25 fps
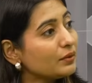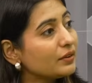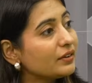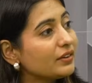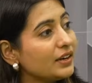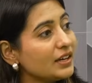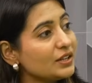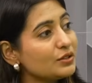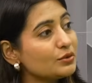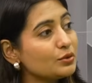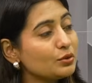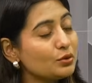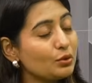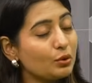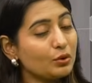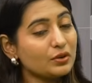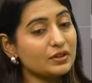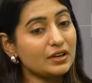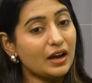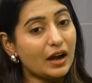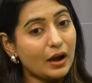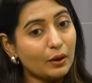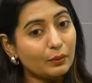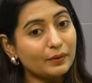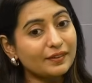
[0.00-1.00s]
great to
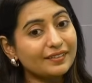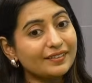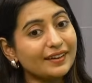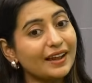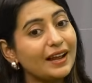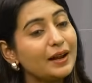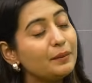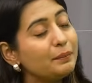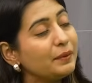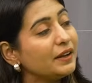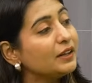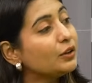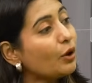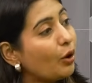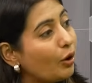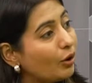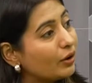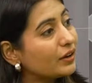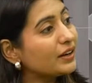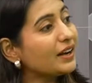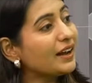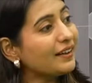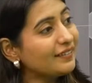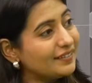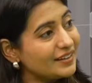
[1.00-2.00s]
note how it's helping the
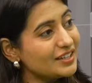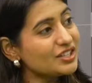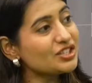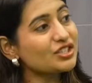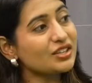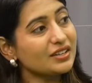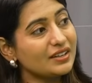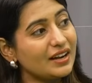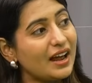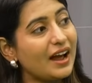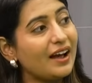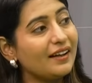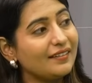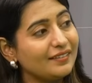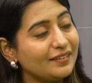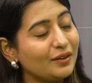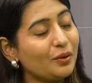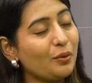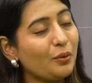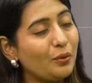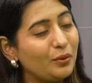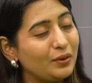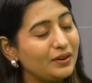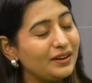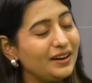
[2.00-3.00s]
organization as
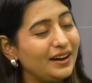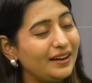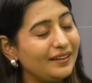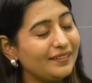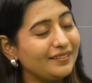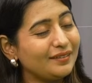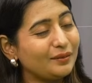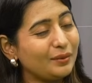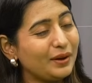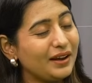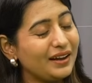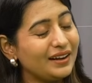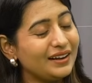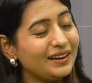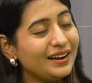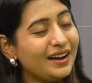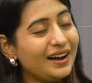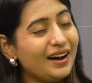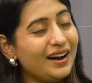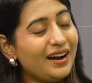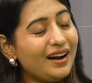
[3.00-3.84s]
a whole as well.